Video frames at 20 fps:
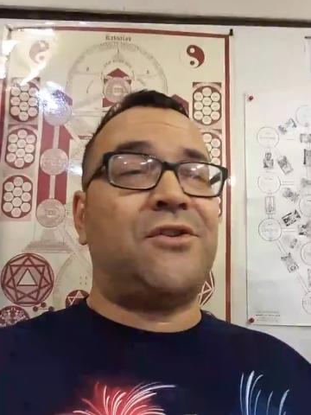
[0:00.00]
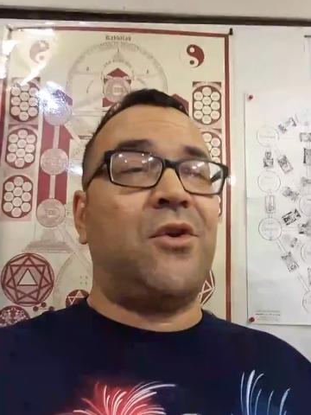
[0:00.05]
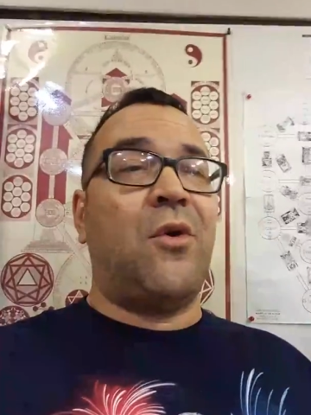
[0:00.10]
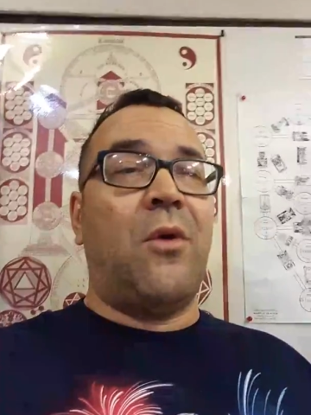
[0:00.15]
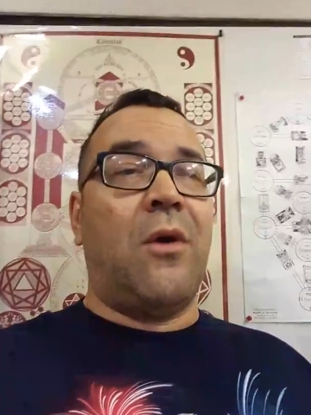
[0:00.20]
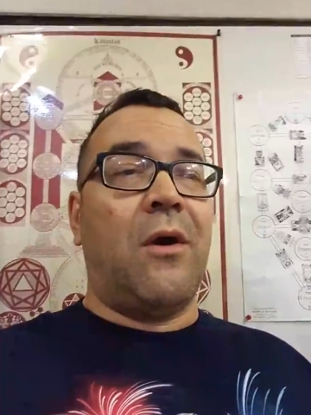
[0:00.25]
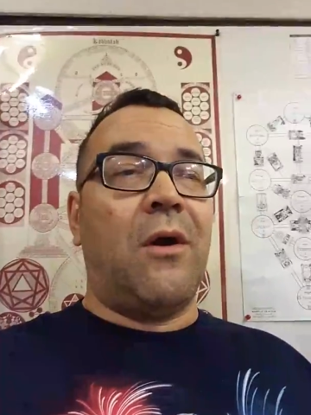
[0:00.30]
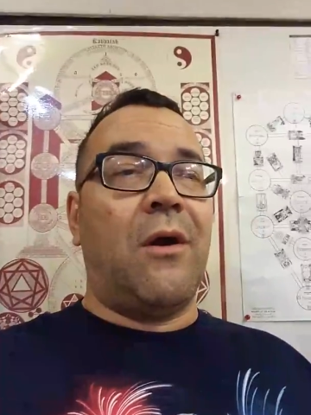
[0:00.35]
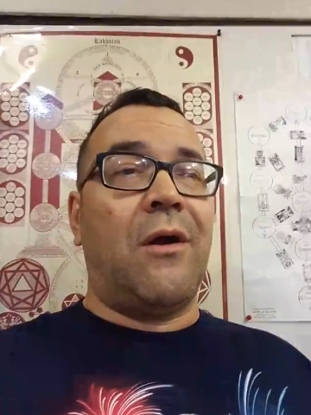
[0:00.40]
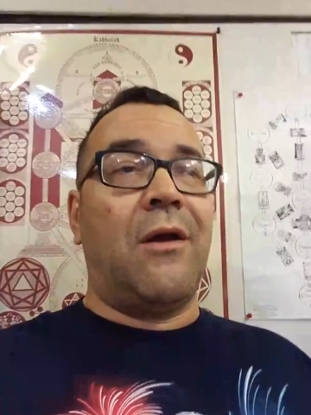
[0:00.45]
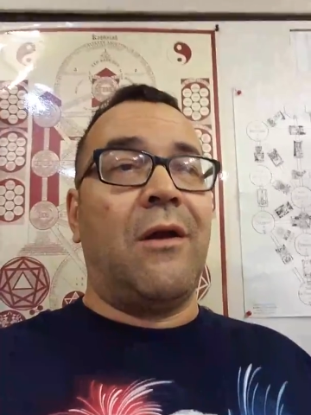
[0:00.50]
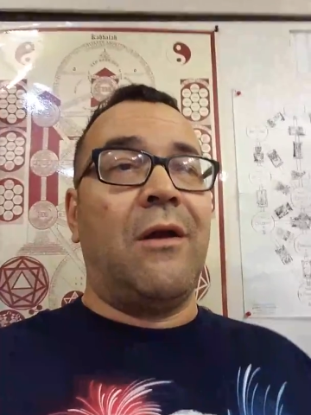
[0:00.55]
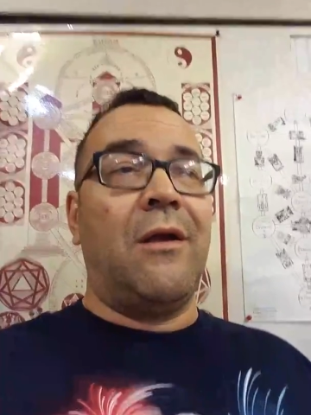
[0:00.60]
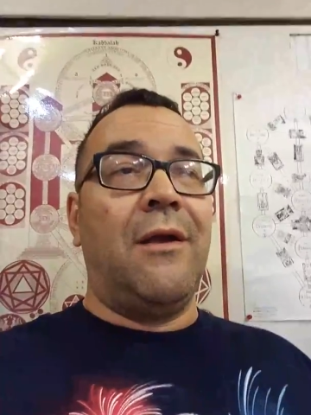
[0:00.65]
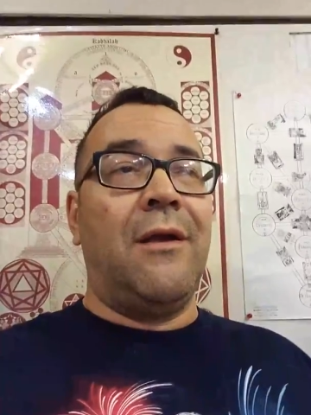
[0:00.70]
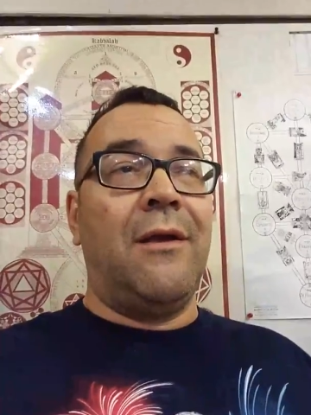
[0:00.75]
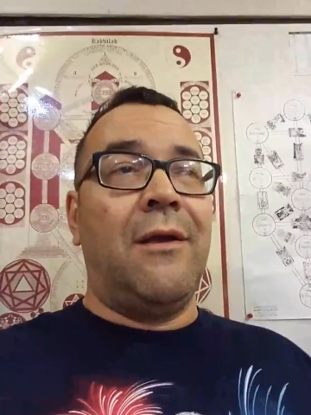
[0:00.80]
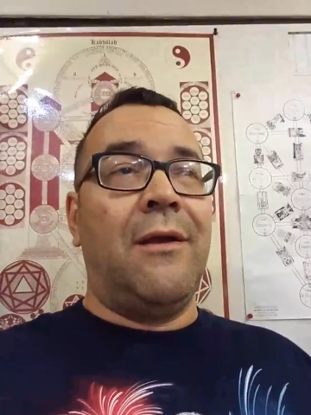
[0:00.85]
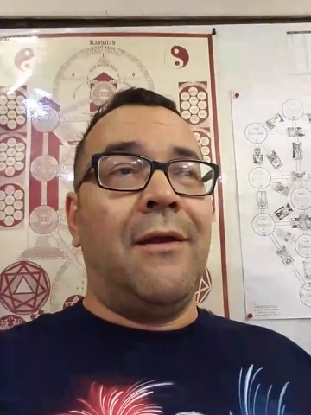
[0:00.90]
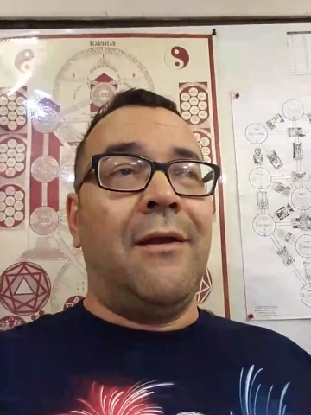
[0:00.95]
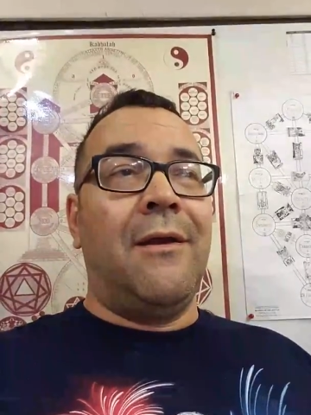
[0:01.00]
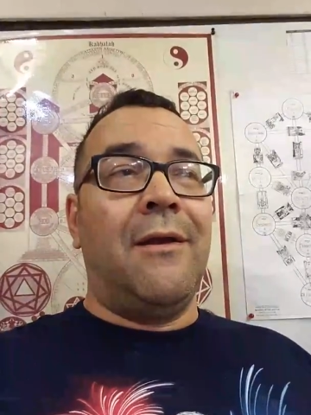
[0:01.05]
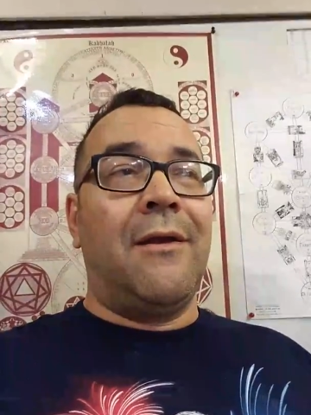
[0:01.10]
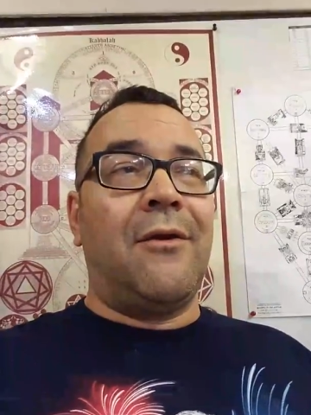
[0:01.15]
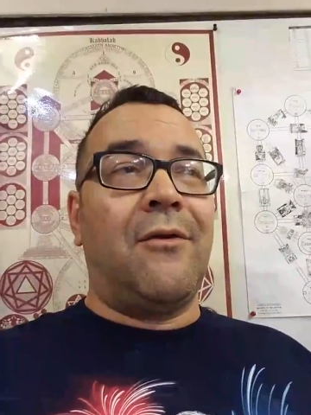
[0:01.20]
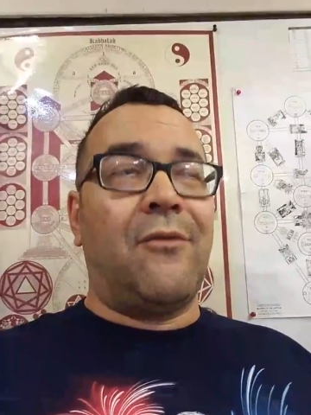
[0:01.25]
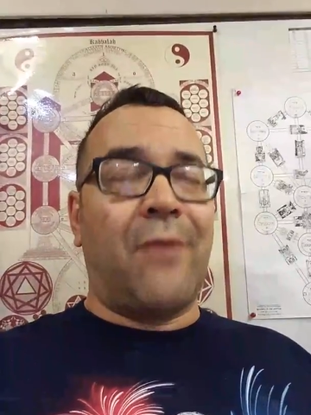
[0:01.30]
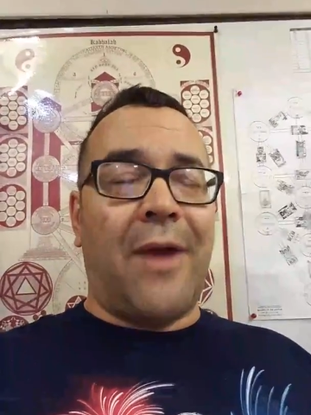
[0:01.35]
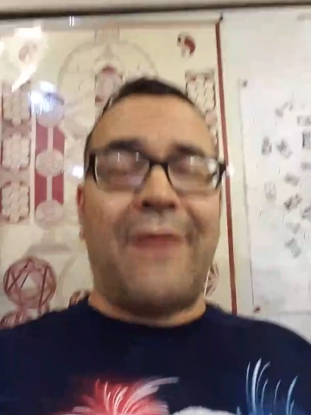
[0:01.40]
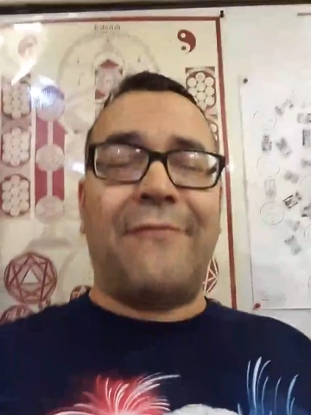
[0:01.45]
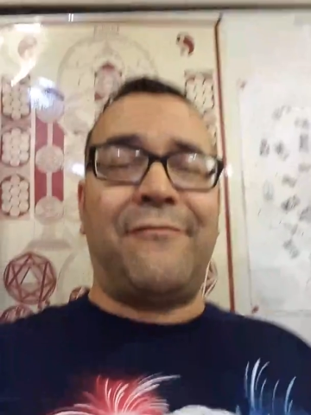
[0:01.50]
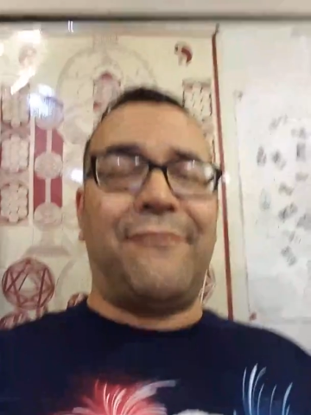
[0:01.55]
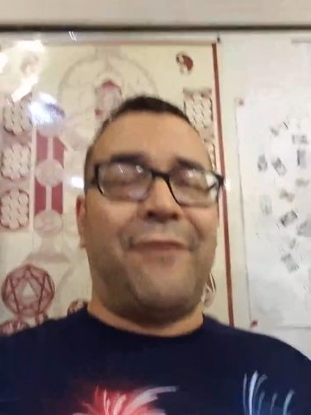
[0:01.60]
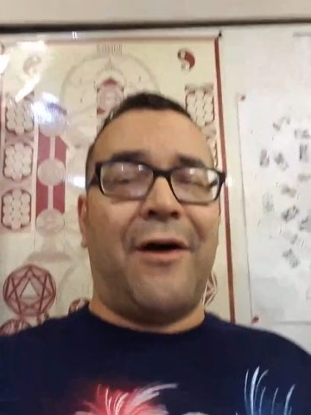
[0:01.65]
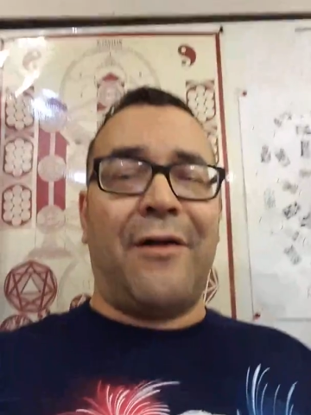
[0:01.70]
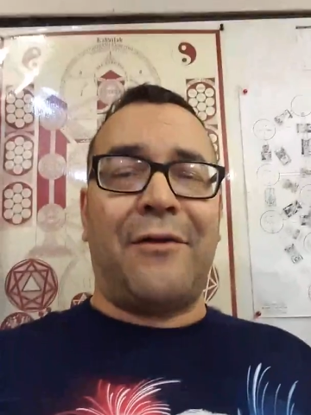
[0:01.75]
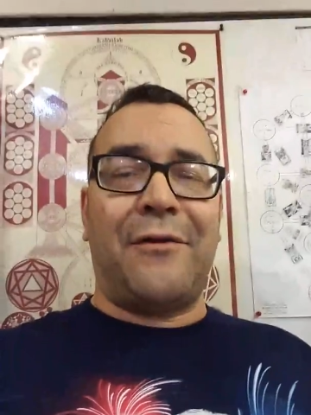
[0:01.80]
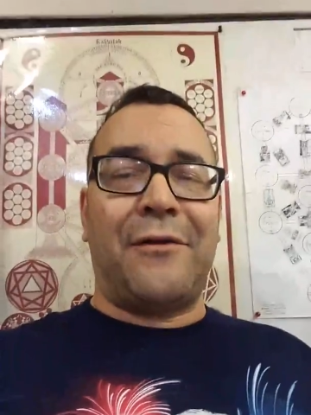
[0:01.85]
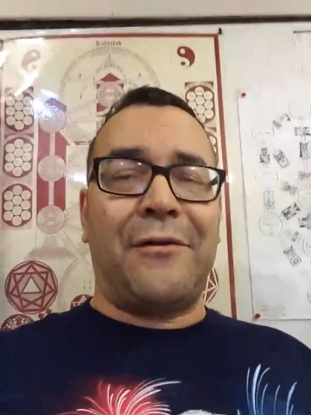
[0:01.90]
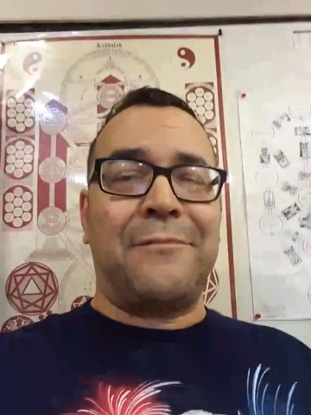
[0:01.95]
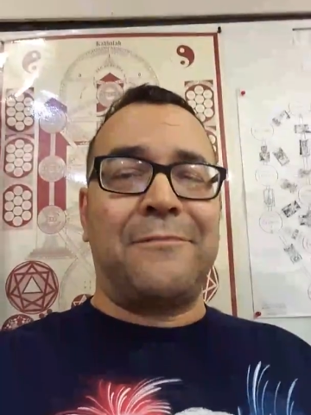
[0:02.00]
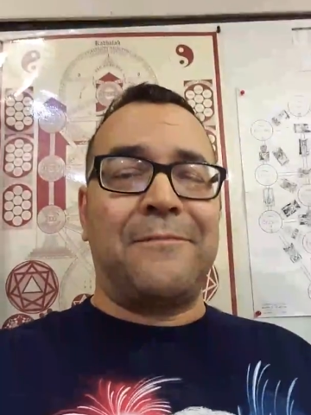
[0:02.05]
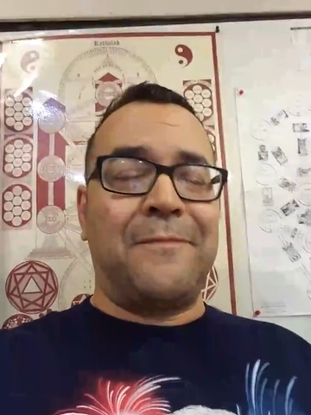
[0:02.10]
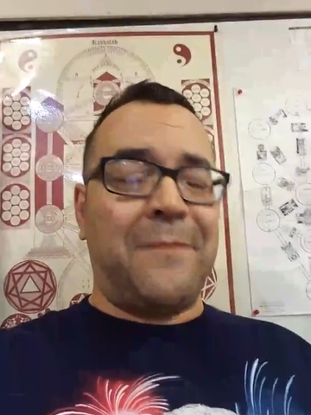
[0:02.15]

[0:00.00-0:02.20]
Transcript: your grandfather.